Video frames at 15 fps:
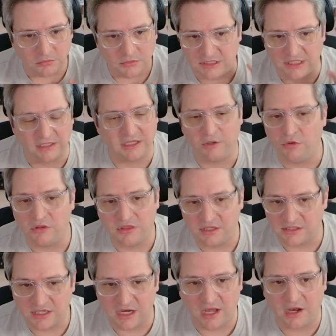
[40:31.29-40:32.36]
dealing with
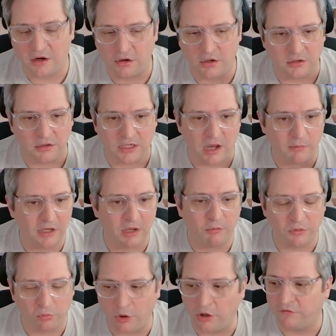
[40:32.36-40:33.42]
this data and coming up
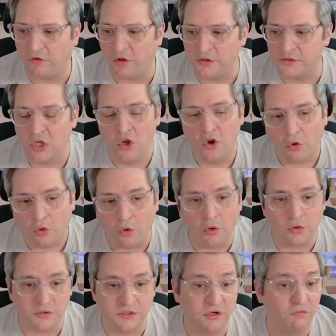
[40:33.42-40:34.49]
with workflows,
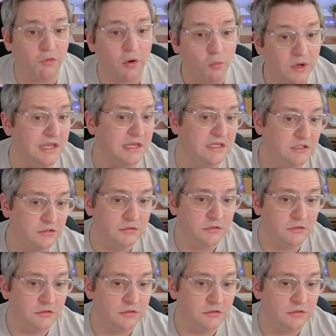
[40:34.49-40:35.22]
or sort of what we